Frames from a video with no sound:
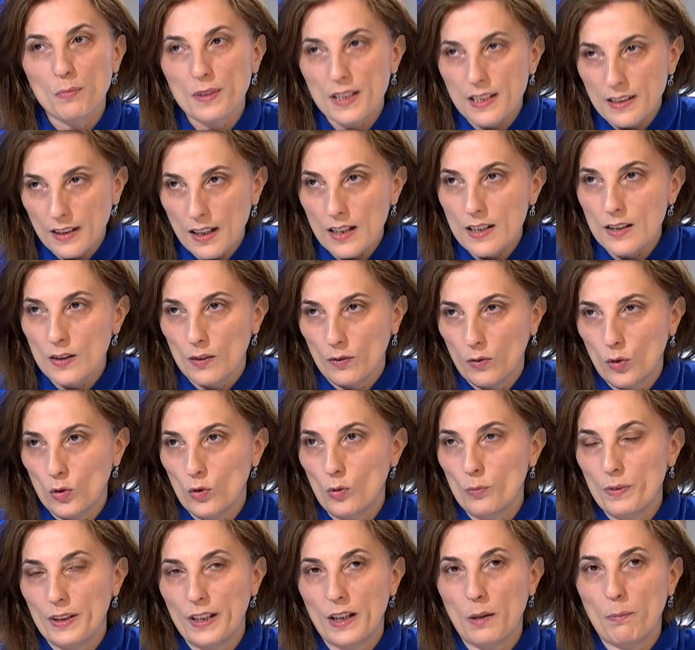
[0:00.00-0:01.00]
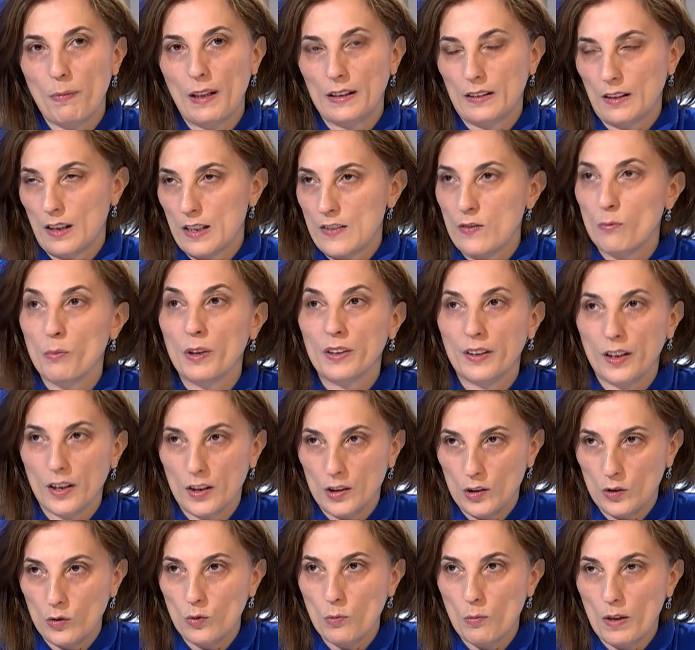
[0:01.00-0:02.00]
this seems quite difficult,
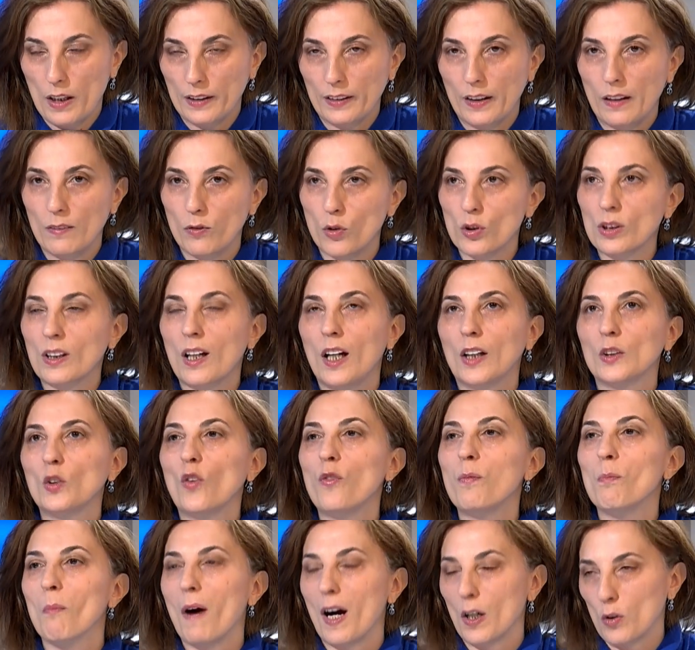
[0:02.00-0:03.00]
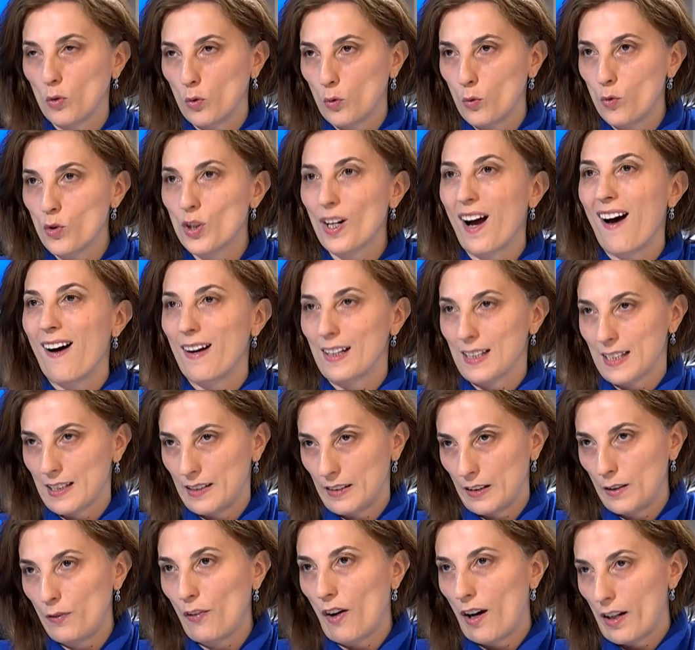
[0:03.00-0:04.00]
but I think that it seems
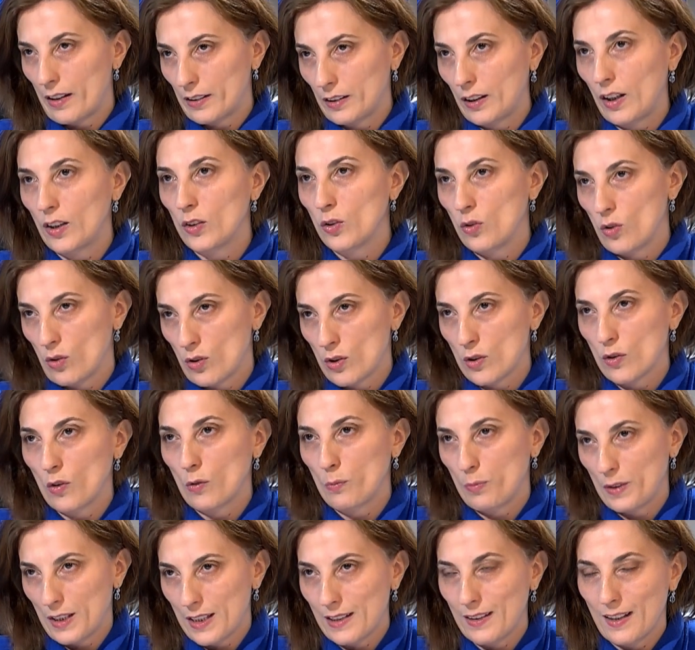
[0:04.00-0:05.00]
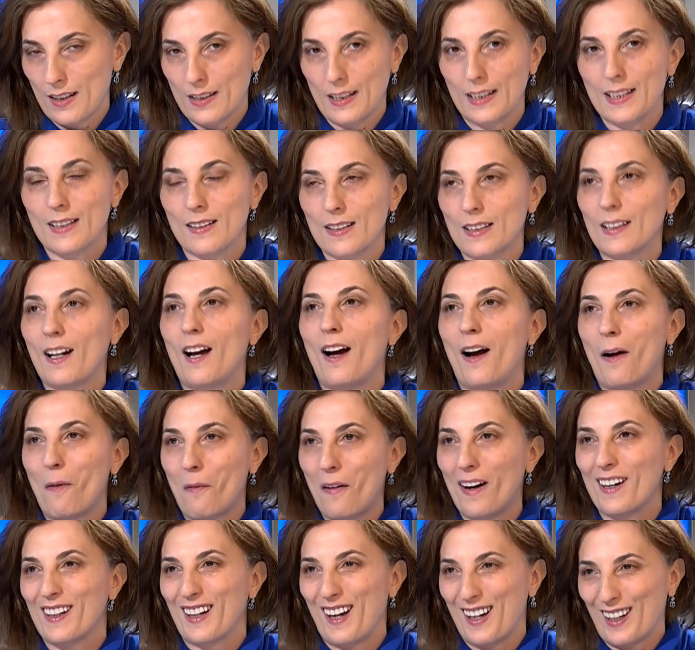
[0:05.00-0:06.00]
hard only at the beginning of the
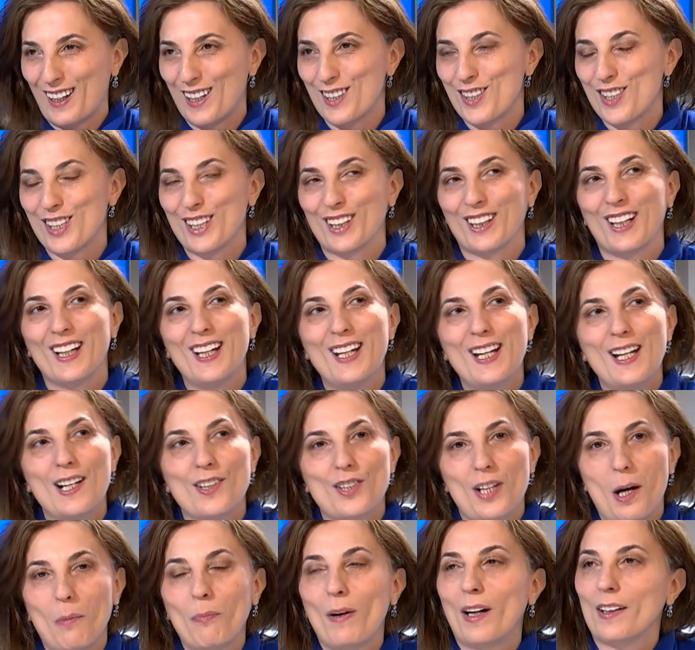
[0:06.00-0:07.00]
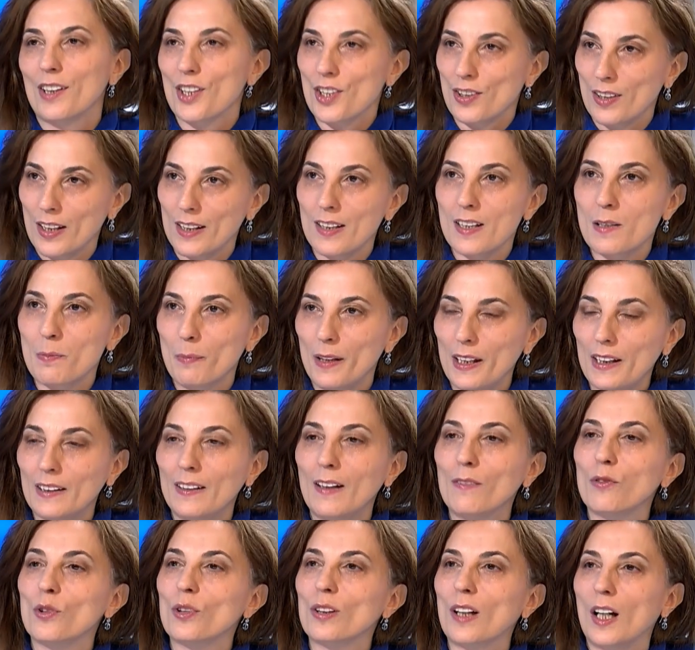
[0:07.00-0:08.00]
process. Because on the other hand,
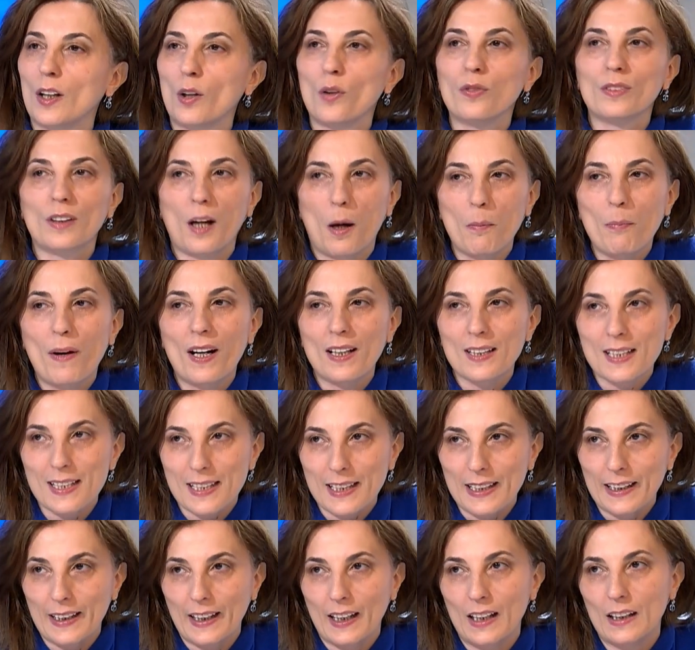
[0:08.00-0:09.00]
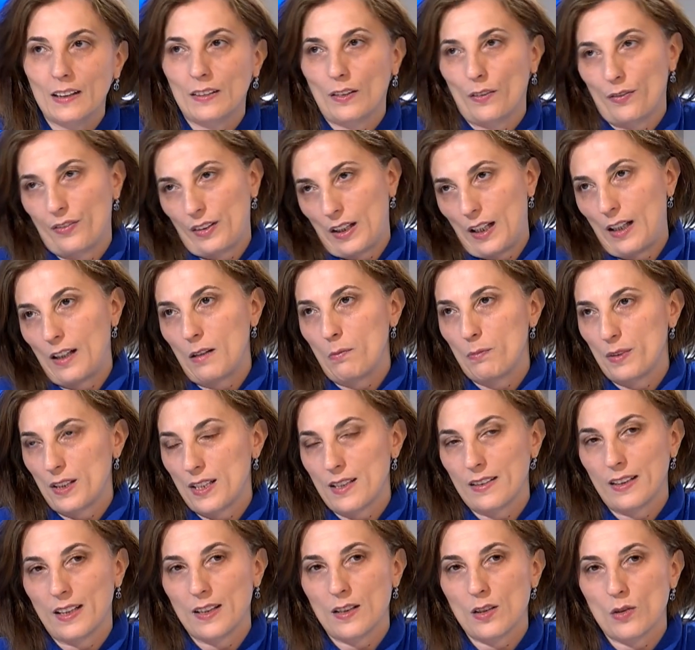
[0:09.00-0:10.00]
we have to understand the benefits
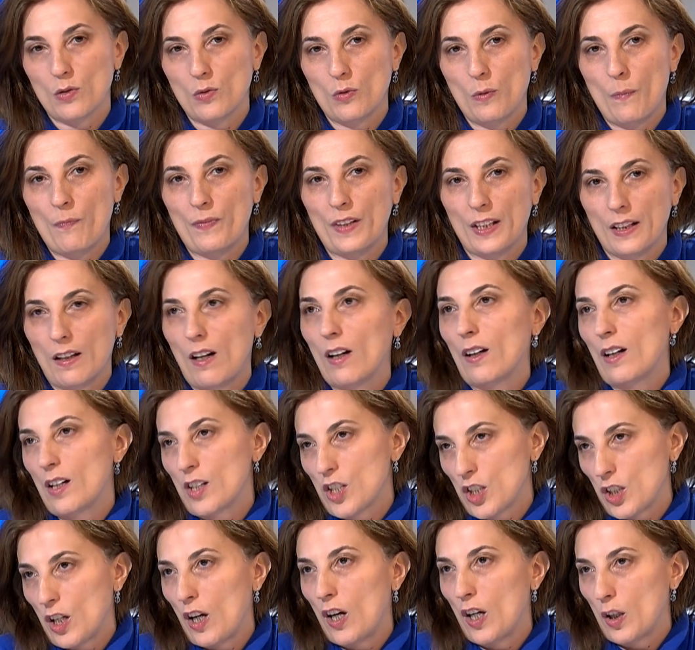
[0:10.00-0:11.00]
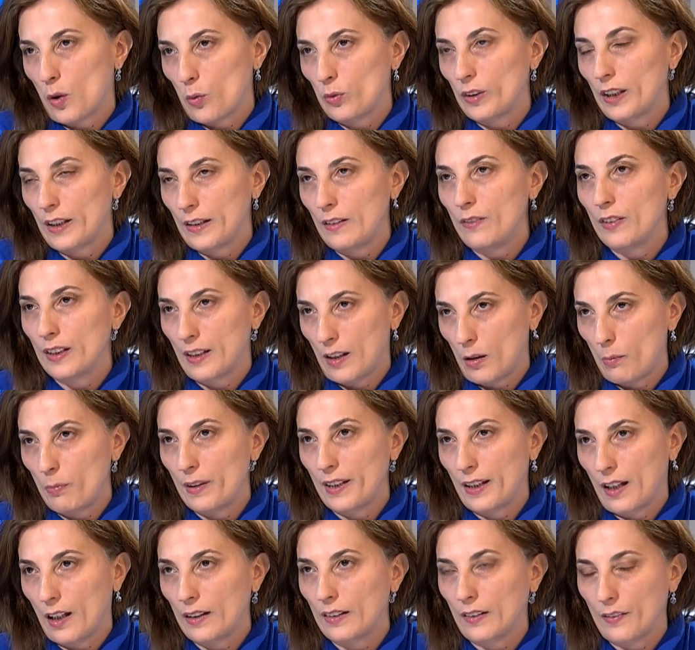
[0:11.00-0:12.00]
that companies can get from
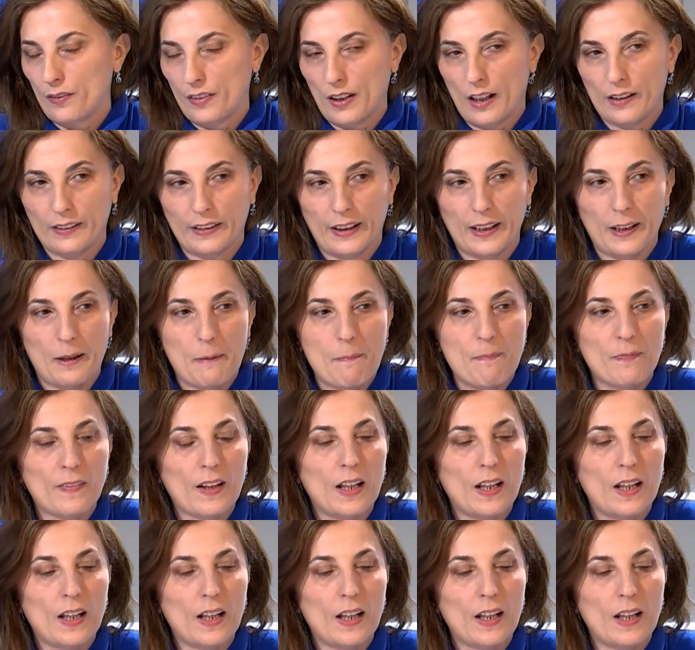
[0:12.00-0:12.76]
this process.